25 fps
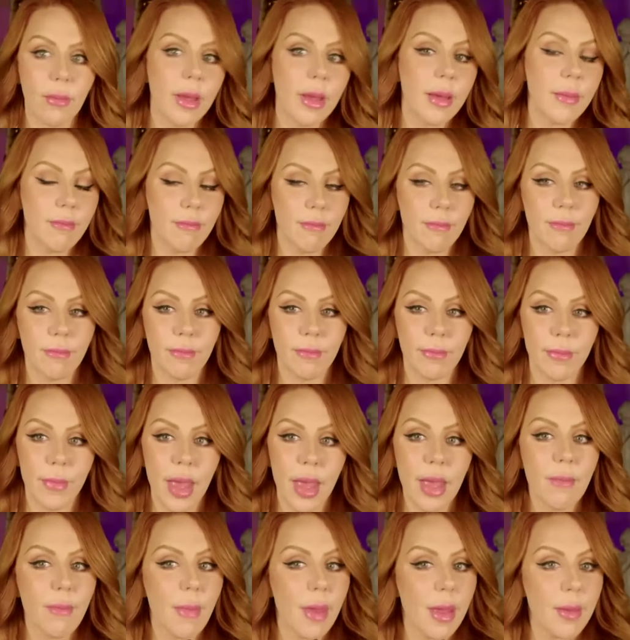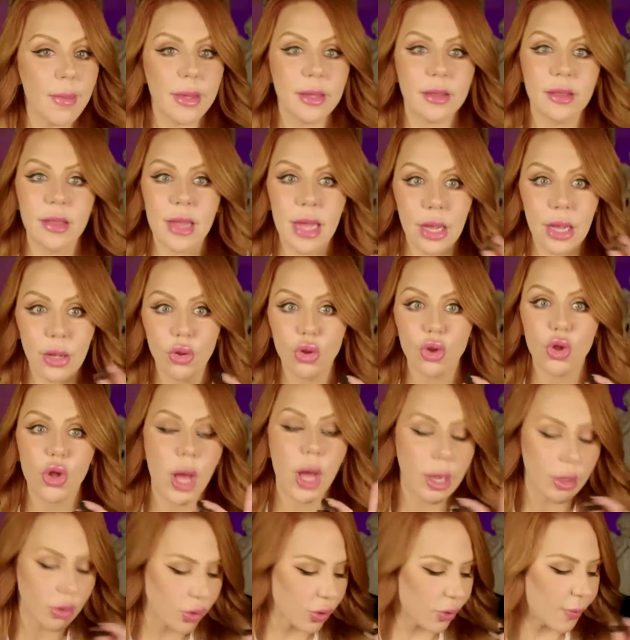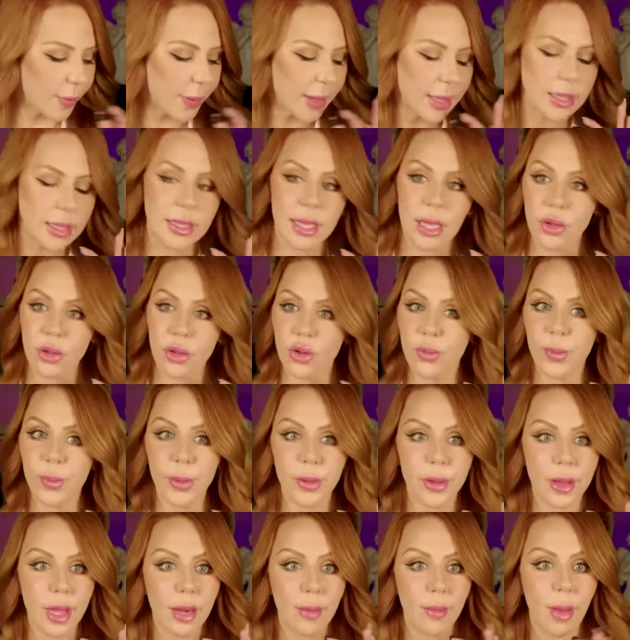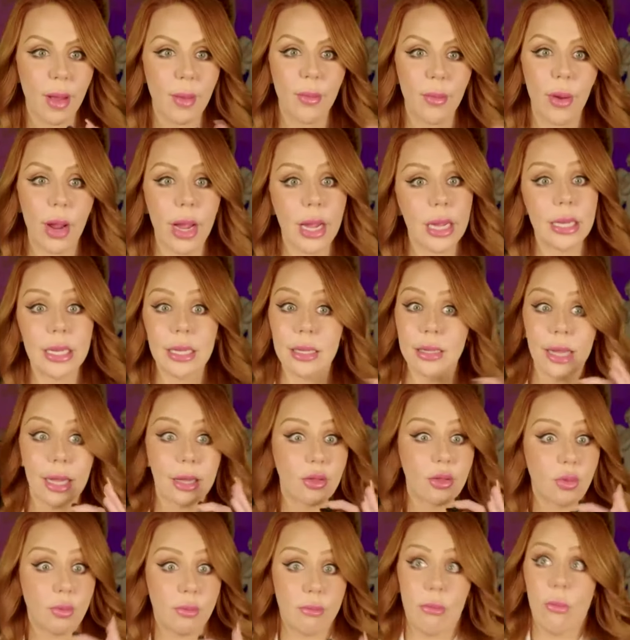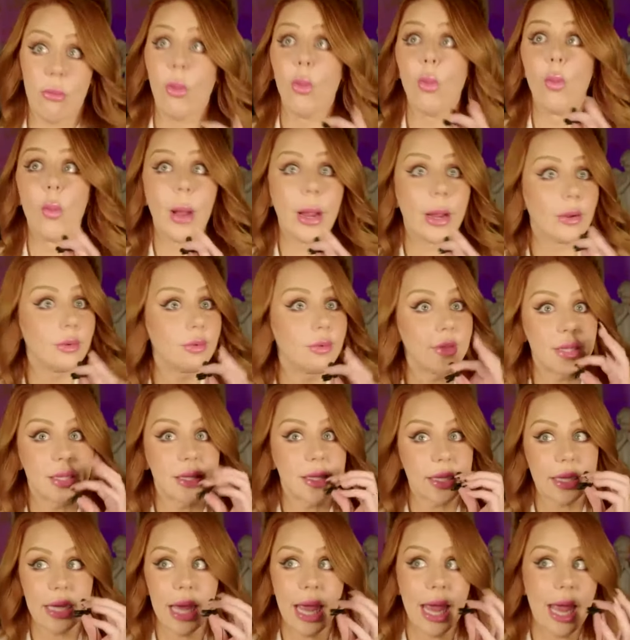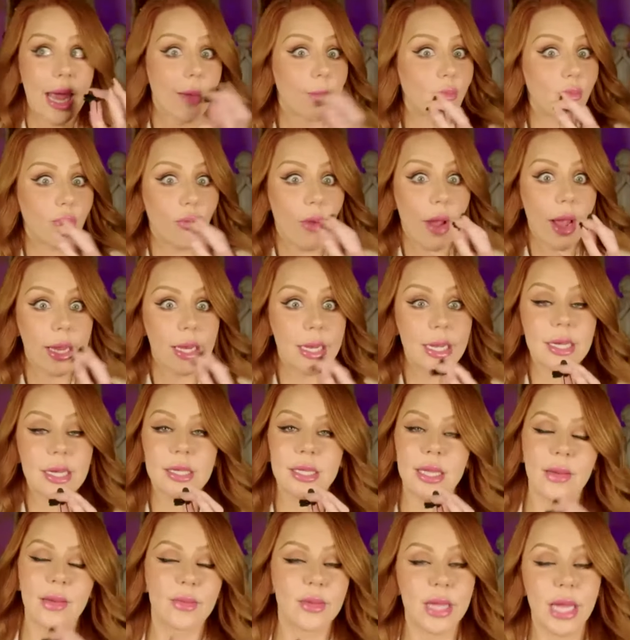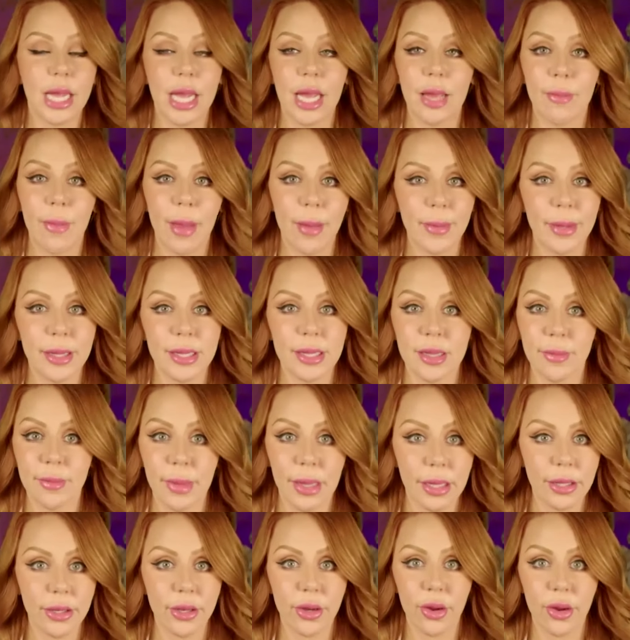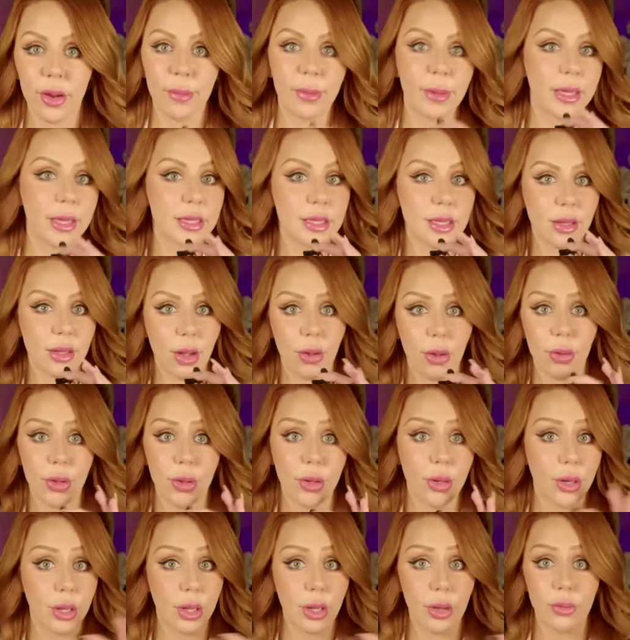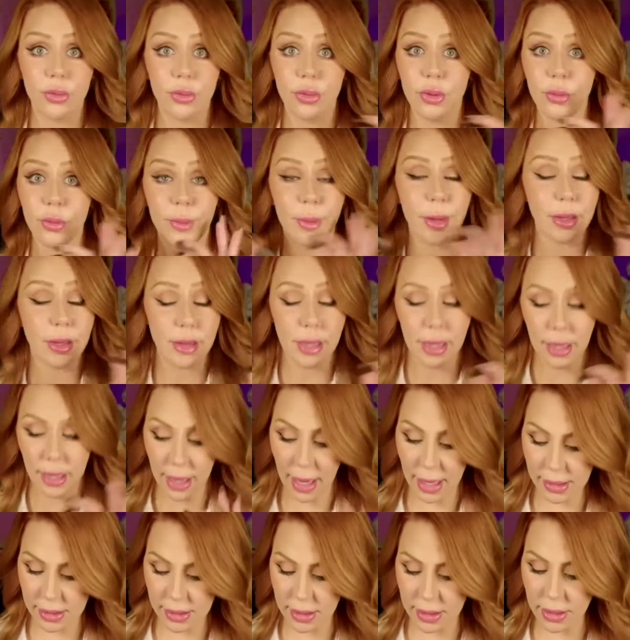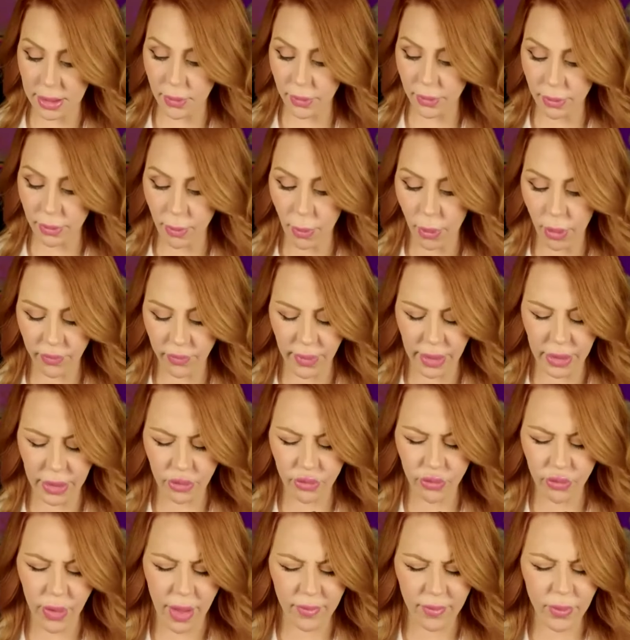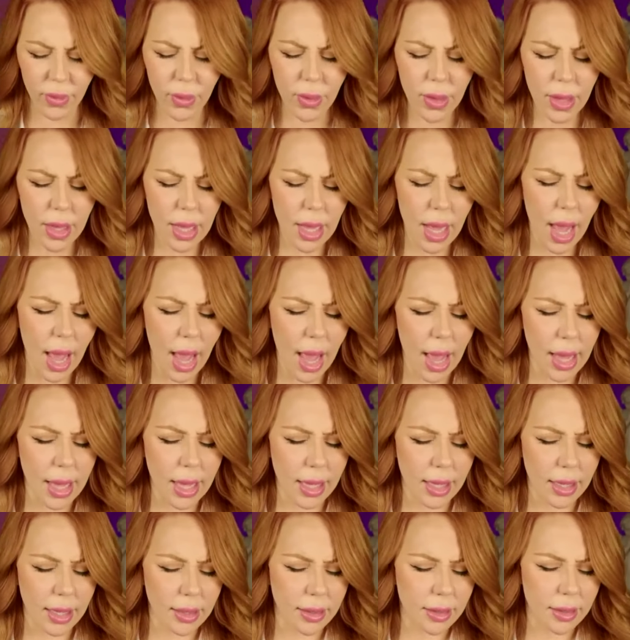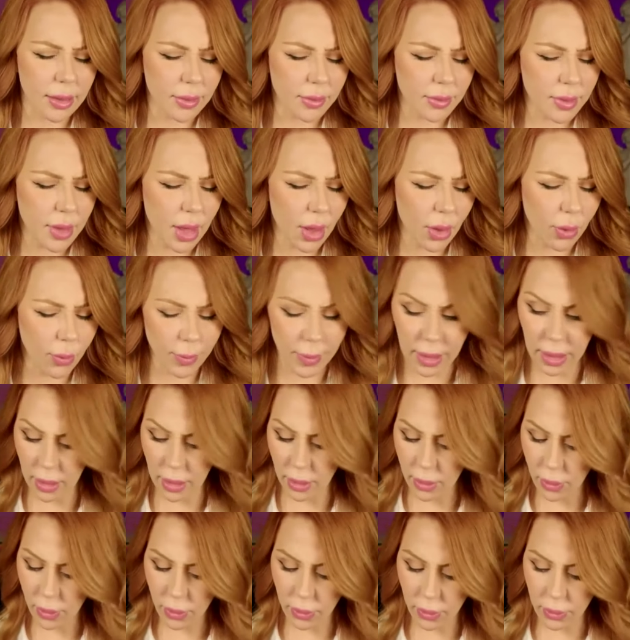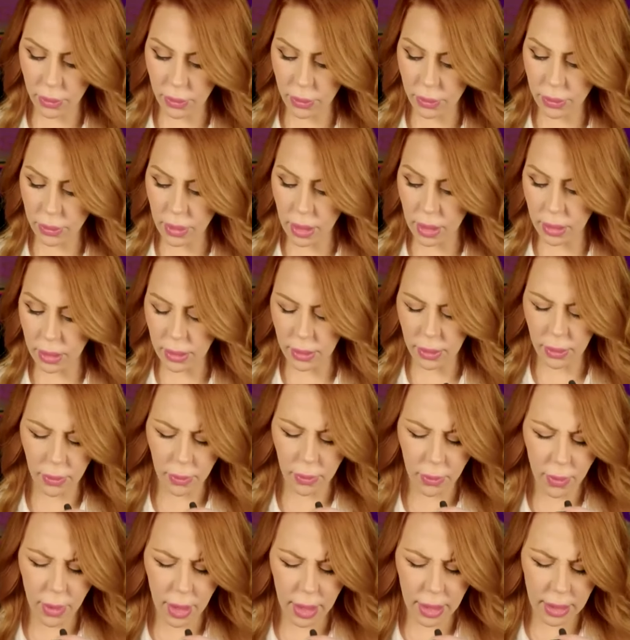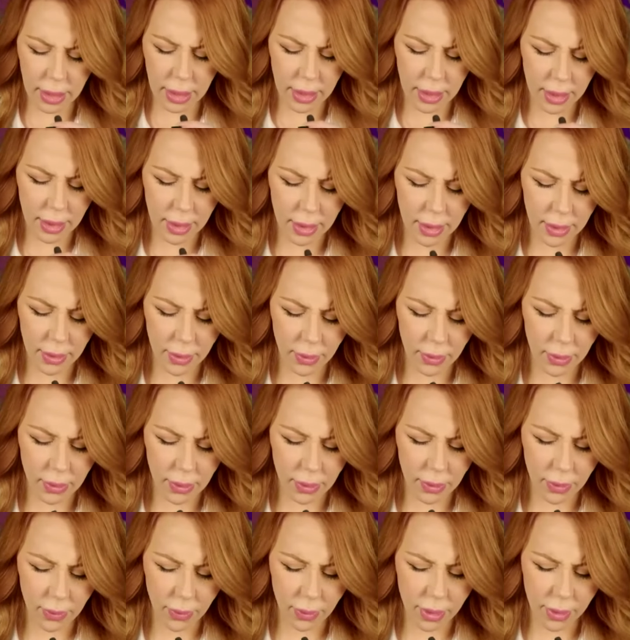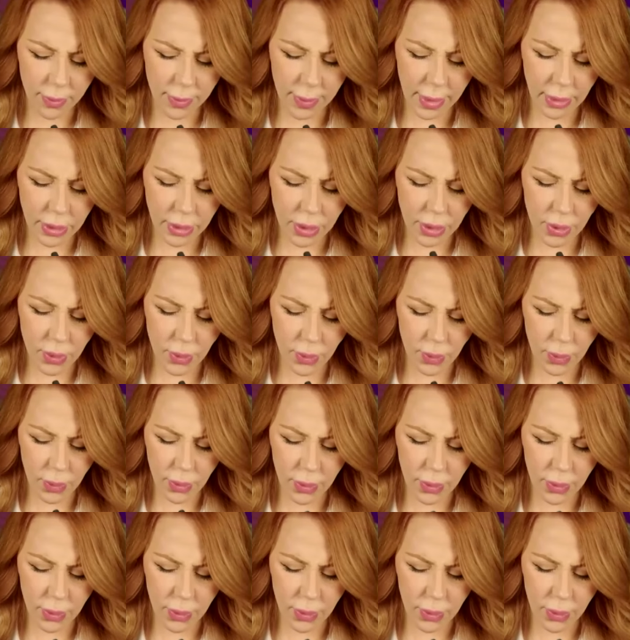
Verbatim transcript: it, it may be a thing. Check just because they just put that in my brain and that's where this camp ride is. I was thinking maybe it's a military place that I'm going to go to, but I think it has to deal with more of like travel. And tell me, hold on, why? What about you?